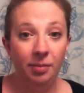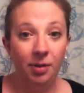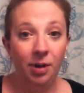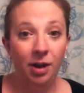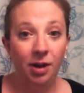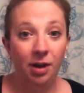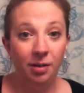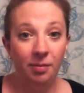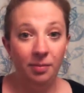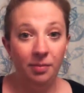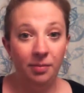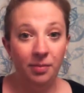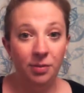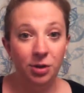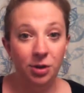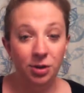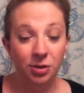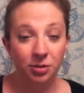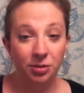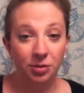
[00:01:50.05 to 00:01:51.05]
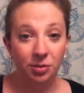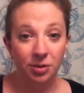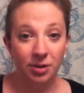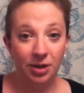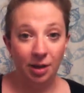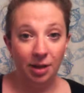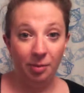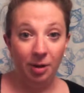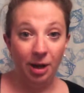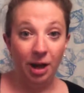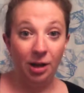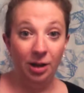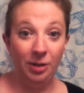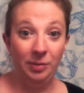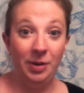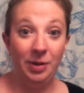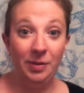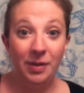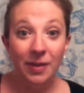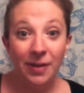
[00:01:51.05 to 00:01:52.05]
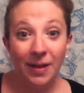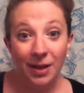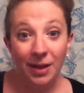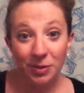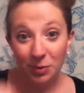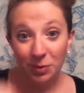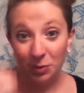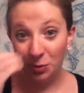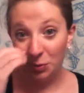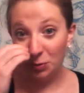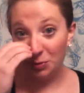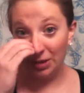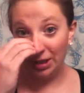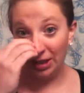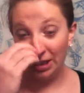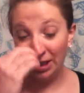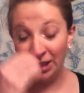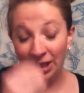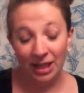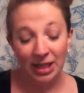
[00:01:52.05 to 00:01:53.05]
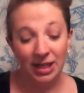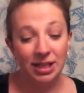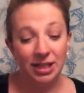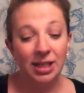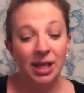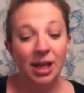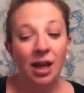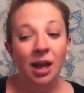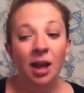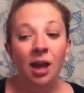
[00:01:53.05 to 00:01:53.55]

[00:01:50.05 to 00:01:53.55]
come to celebrate Halloween with us, which was really nice.